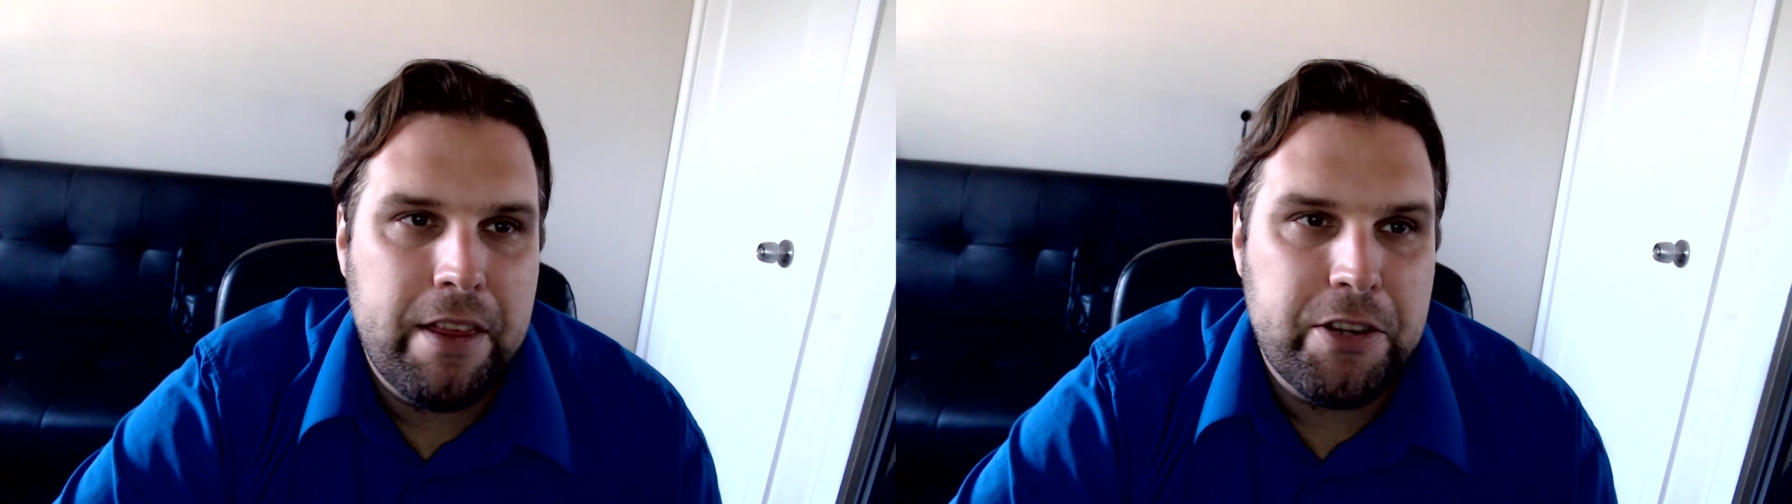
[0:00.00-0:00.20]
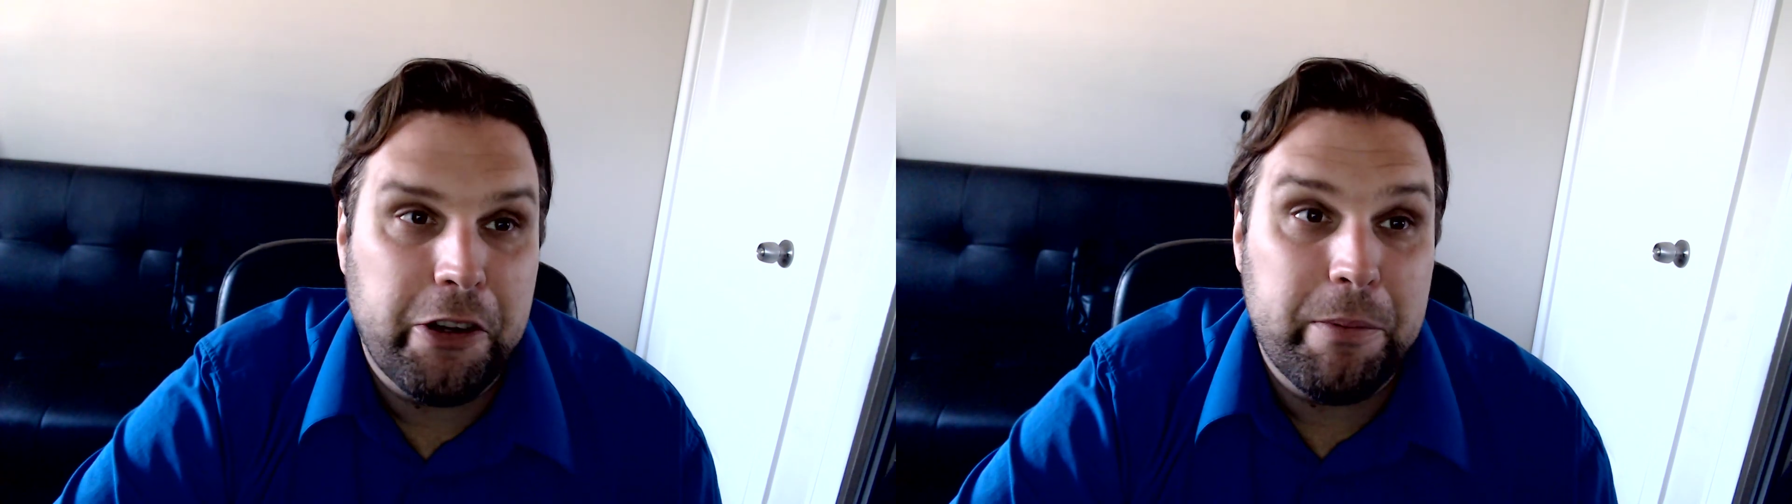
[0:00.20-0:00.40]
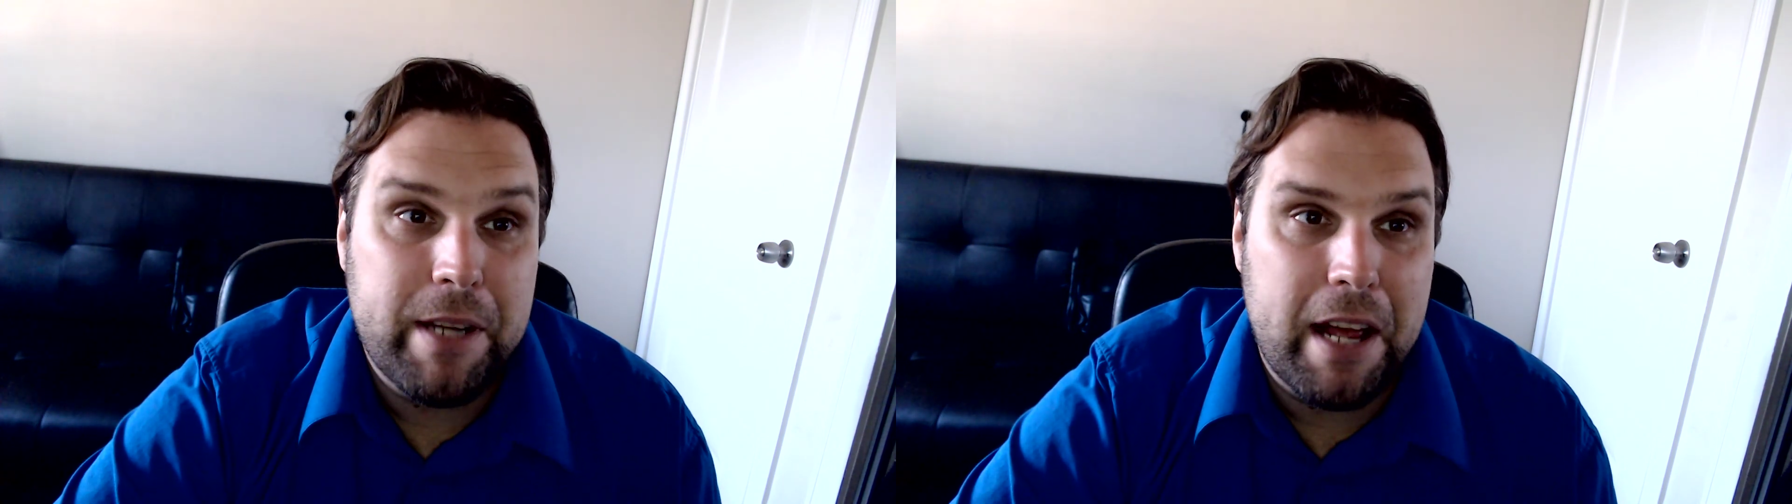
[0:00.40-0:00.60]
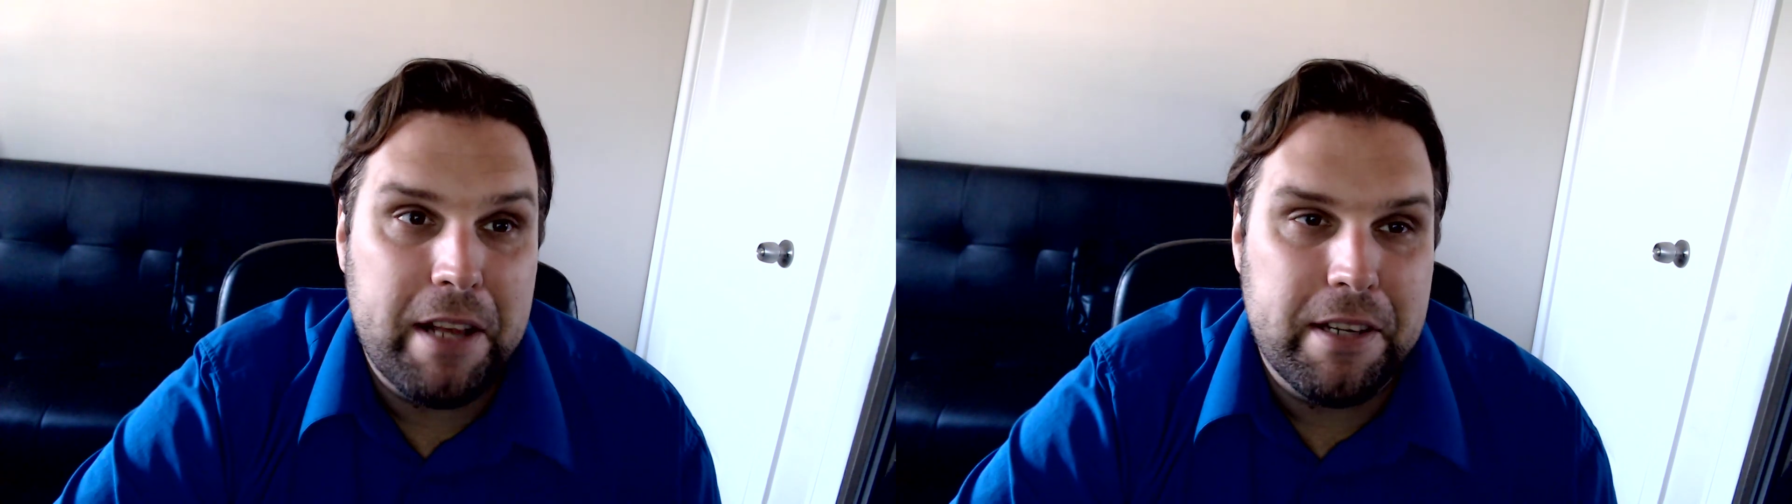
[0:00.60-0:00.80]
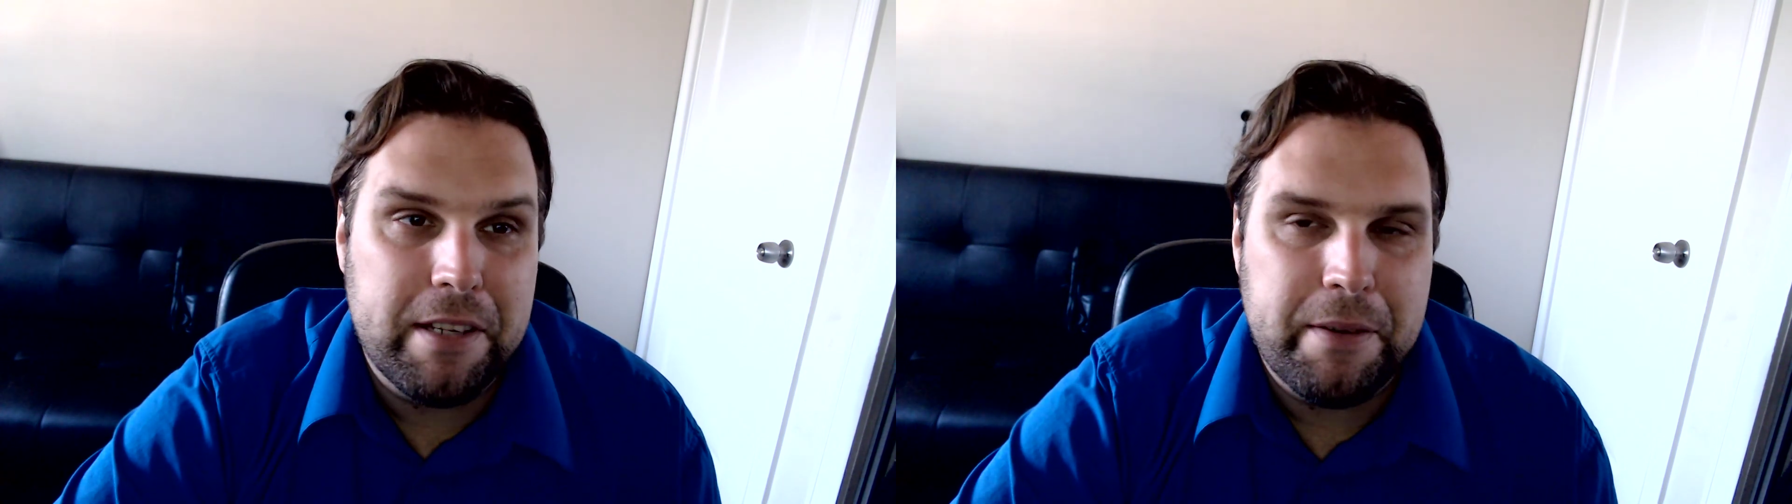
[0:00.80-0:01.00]

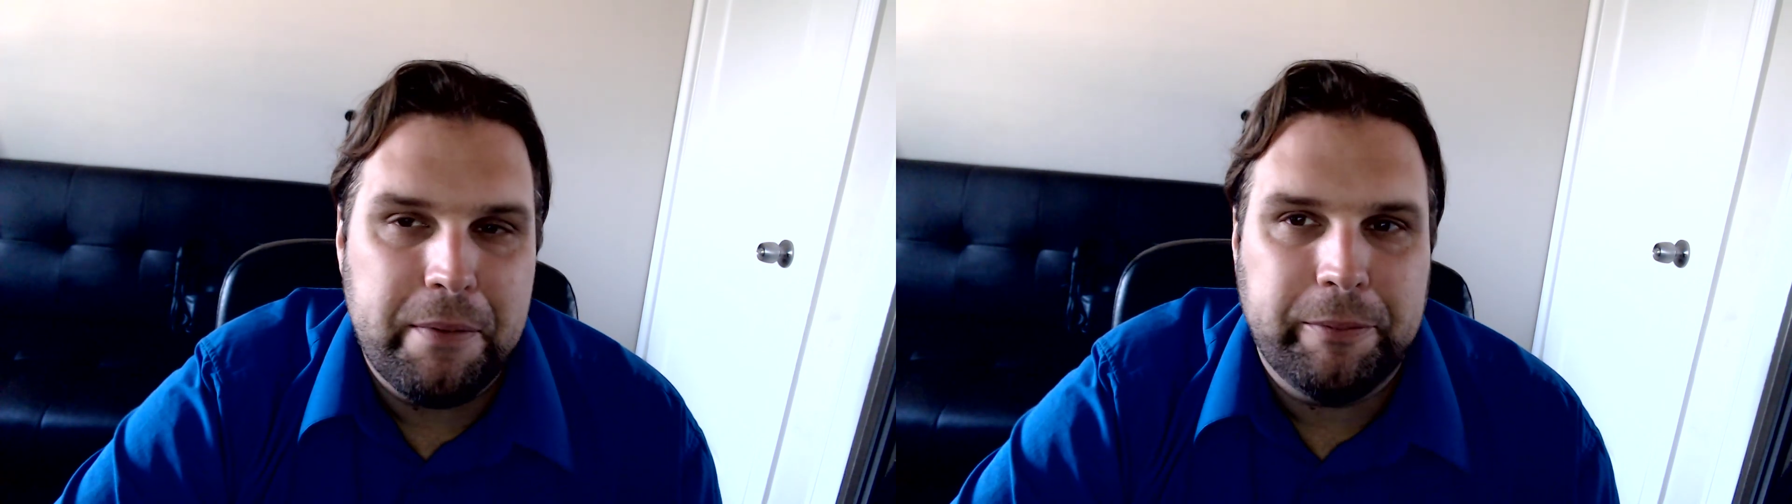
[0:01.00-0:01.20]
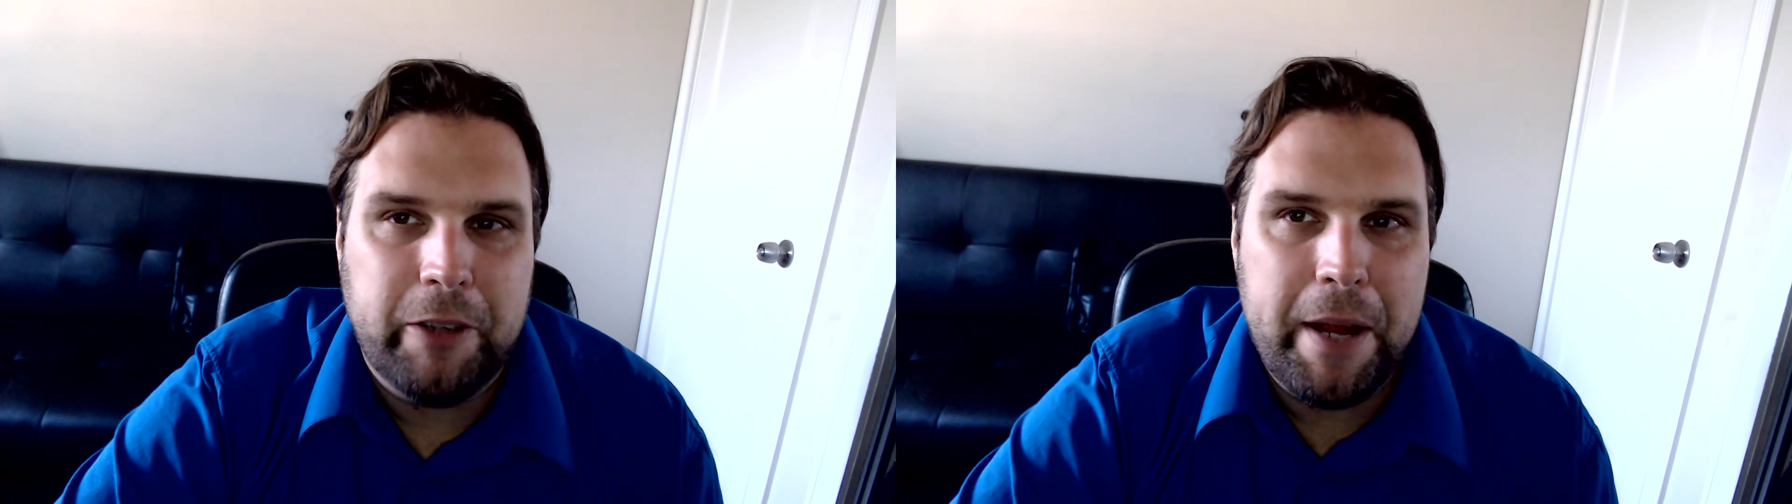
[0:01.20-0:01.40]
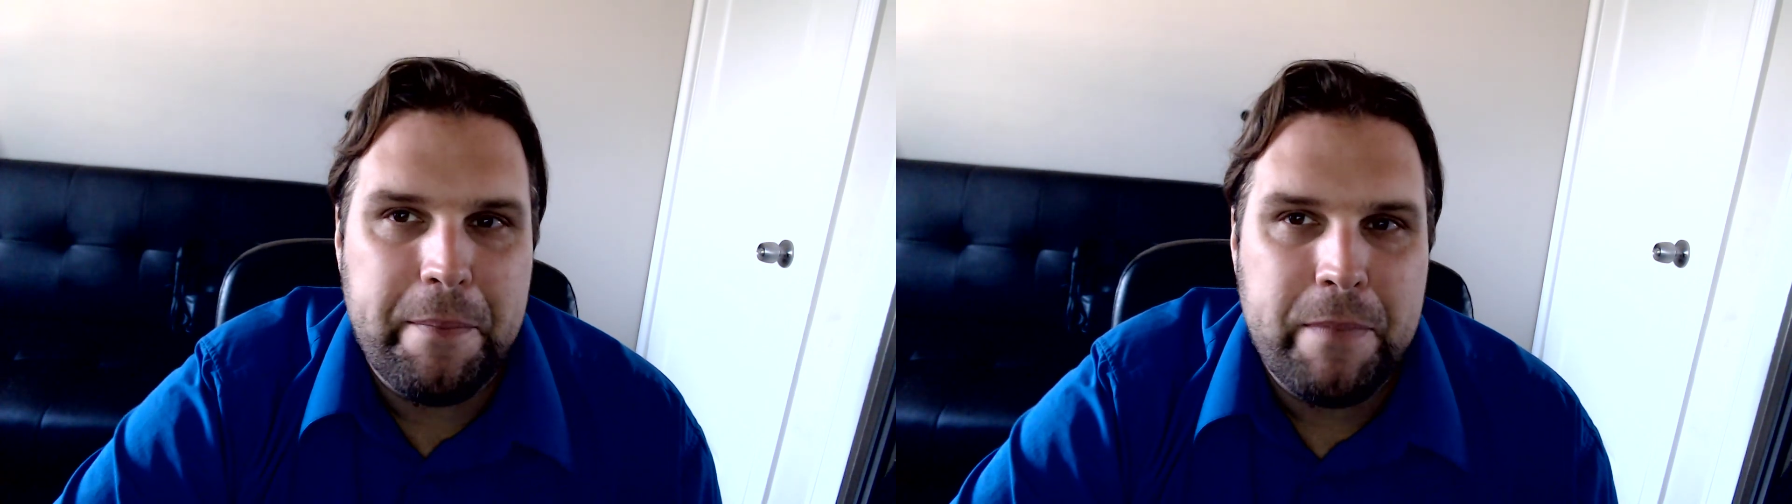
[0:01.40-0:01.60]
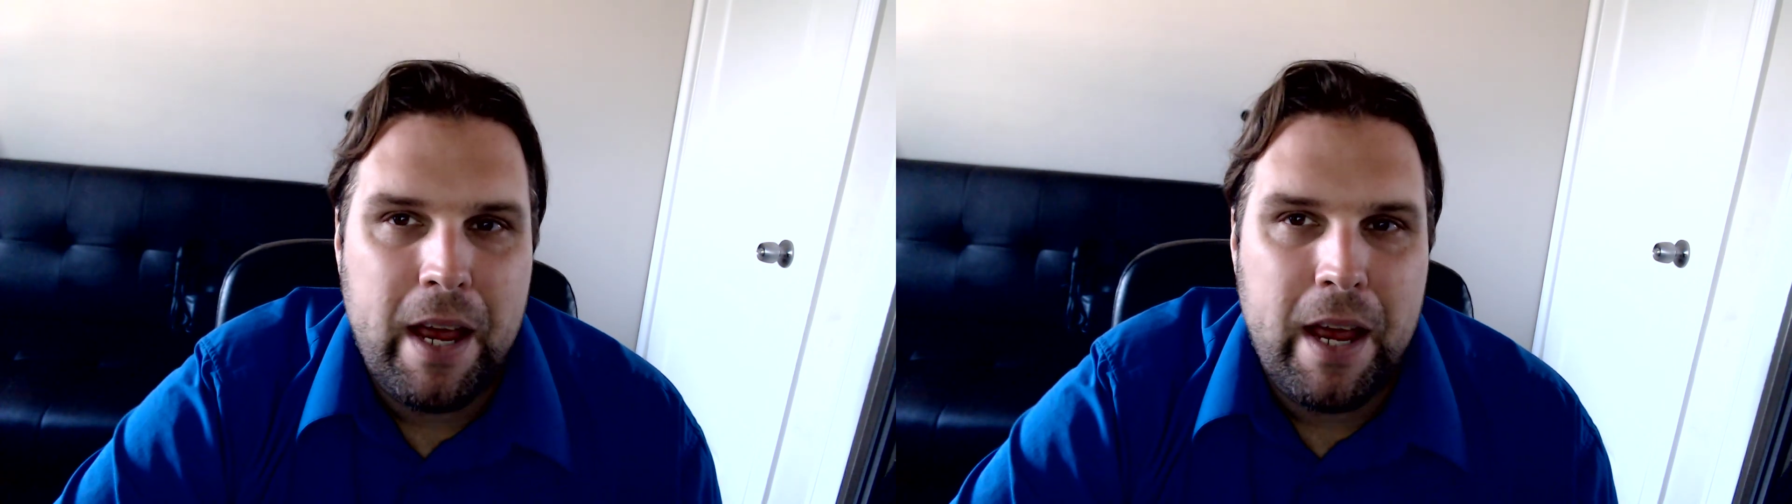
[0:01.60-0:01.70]
circumstances, right?